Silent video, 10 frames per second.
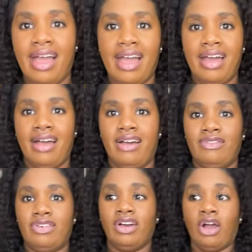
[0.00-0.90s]
have
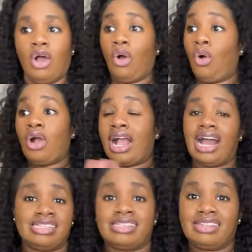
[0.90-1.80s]
all
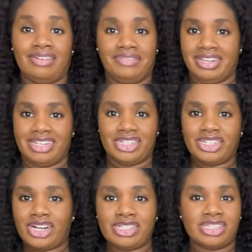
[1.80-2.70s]
kinds of stuff in here.
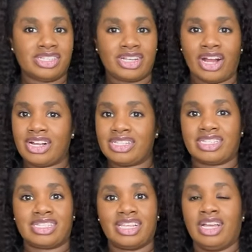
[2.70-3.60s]
Shirts,
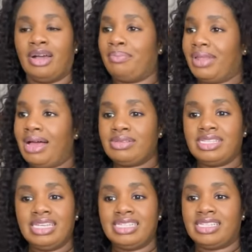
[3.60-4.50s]
skirts,
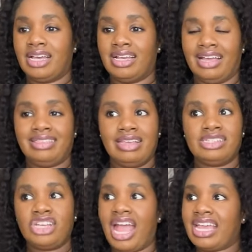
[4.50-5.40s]
blouses, I think
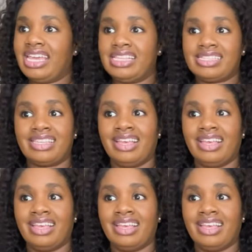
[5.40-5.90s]
jackets,